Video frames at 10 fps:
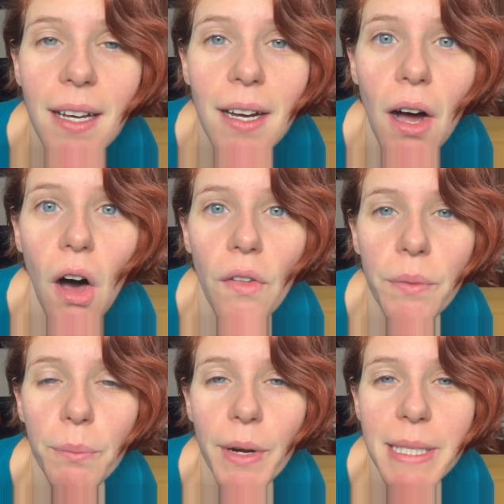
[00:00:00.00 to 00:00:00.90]
all
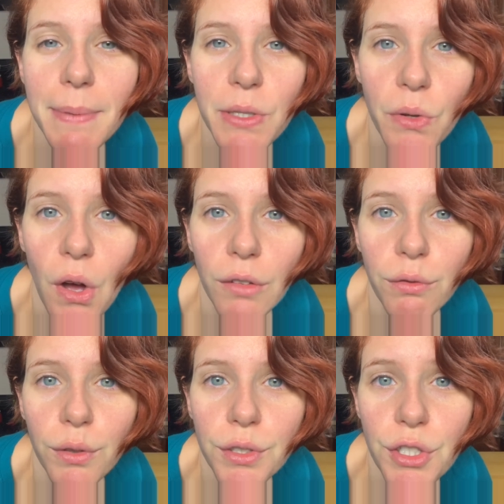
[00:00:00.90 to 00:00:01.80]
the recipes called
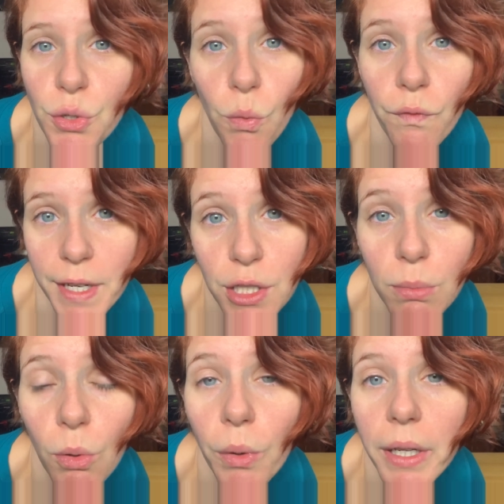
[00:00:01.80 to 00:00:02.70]
for just
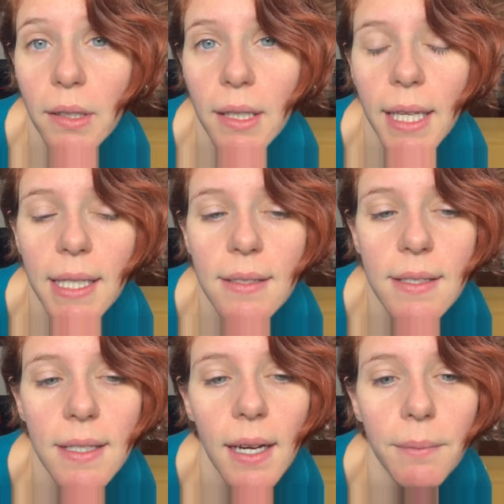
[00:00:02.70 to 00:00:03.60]
vegetable oil, and
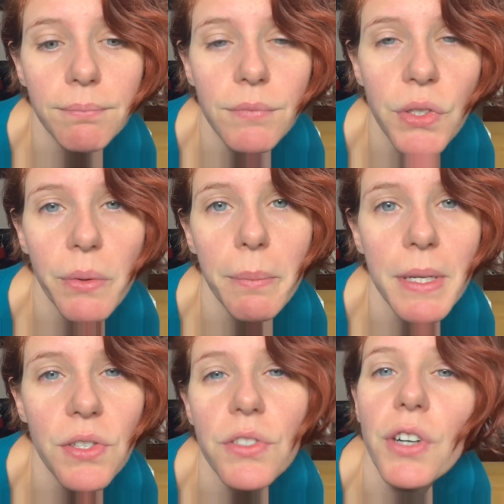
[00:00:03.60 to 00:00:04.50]
so I'm going
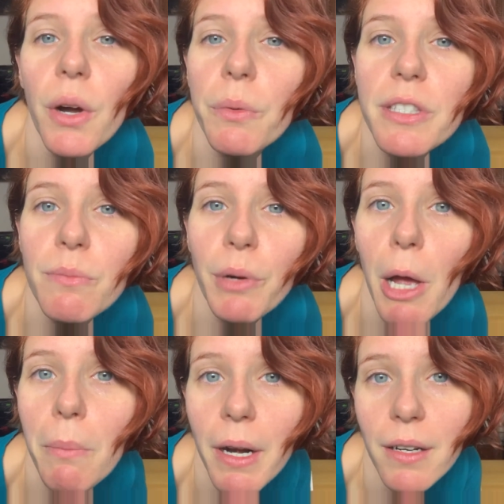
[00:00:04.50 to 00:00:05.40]
to start with some
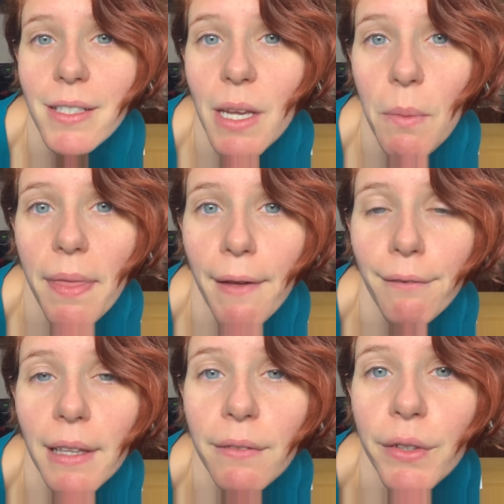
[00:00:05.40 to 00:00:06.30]
brown butter because I want that
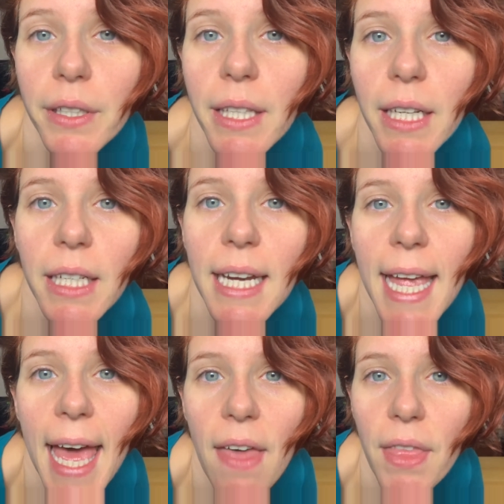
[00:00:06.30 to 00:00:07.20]
flavor in there,
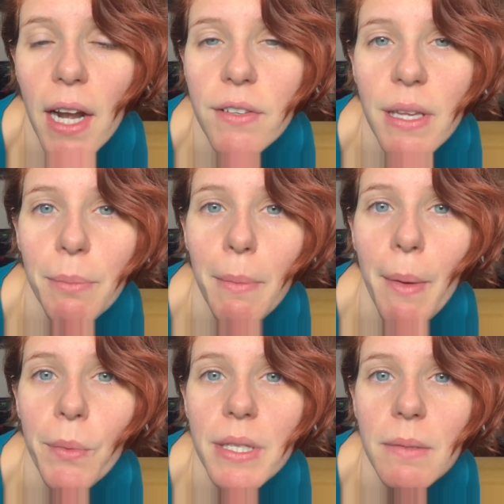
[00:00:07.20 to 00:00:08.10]
and then I'll
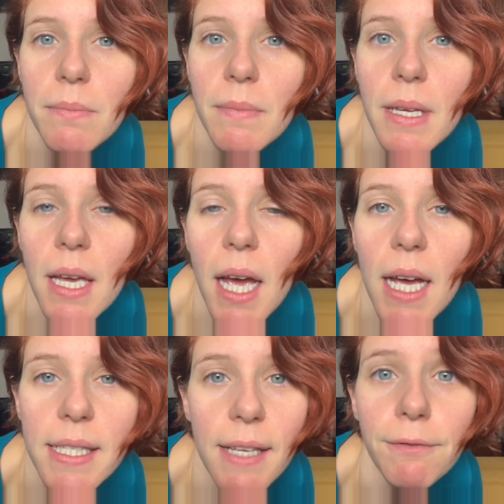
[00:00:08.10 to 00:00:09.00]
supplement with some
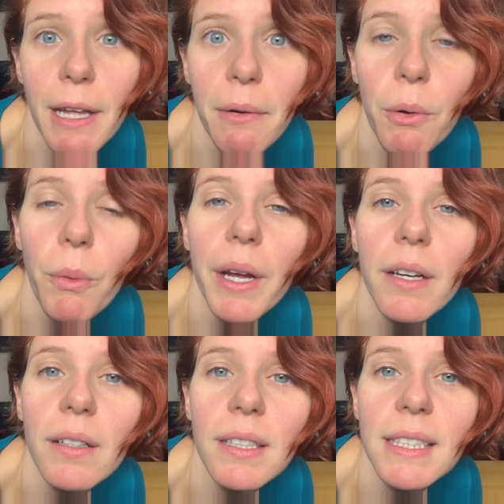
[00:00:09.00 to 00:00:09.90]
sunflower
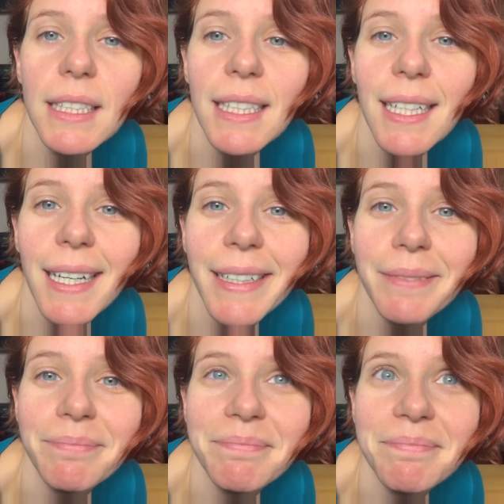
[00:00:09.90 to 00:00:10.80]
oil
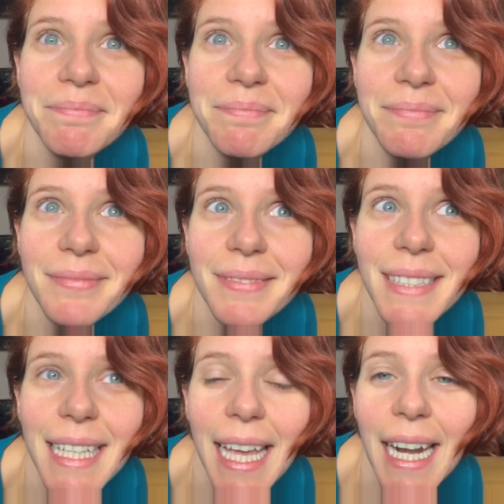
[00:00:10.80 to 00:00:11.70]

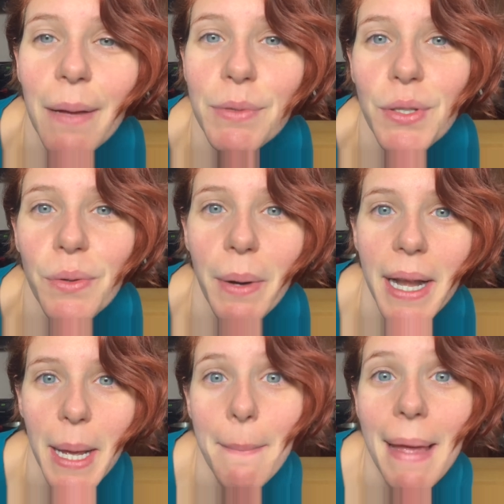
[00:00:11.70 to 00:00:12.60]
to get it up to the
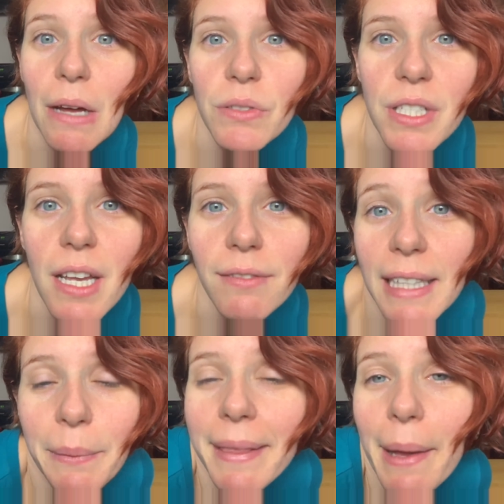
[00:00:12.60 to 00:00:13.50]
right amount of
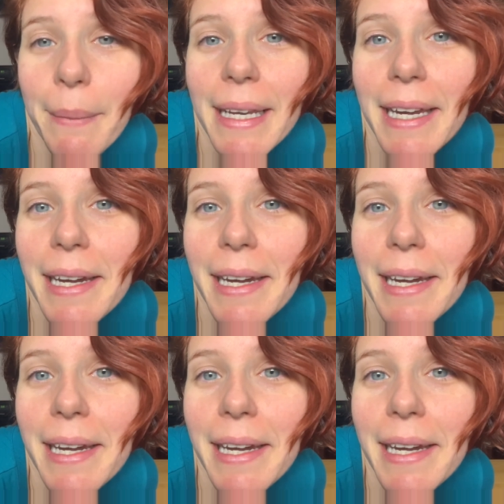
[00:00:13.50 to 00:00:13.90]
liquid that we need.